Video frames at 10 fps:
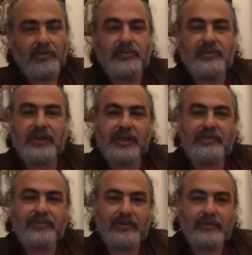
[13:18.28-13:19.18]

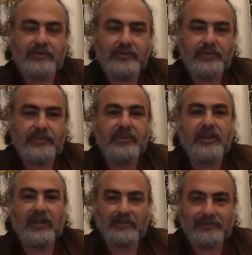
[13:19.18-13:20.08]
deliver
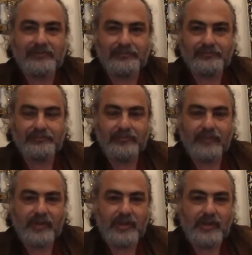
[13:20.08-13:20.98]
love.
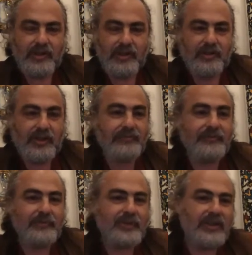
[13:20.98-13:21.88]
Now,
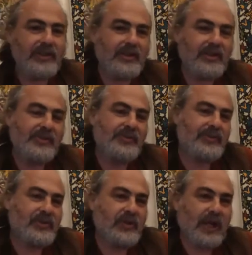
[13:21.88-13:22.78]
for me,
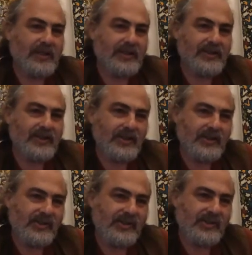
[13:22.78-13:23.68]
spirituality
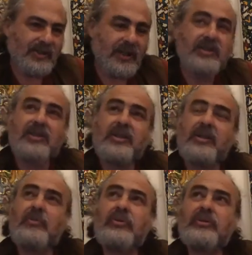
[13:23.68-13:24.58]
is actually
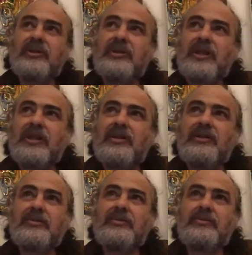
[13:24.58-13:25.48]
a word that
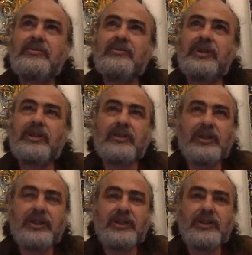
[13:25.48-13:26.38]
I
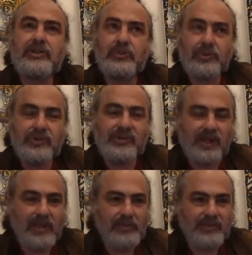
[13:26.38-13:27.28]
rarely use,
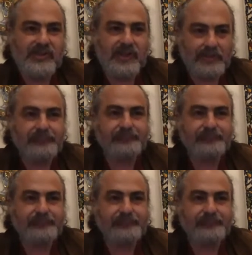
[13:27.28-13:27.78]
I would say,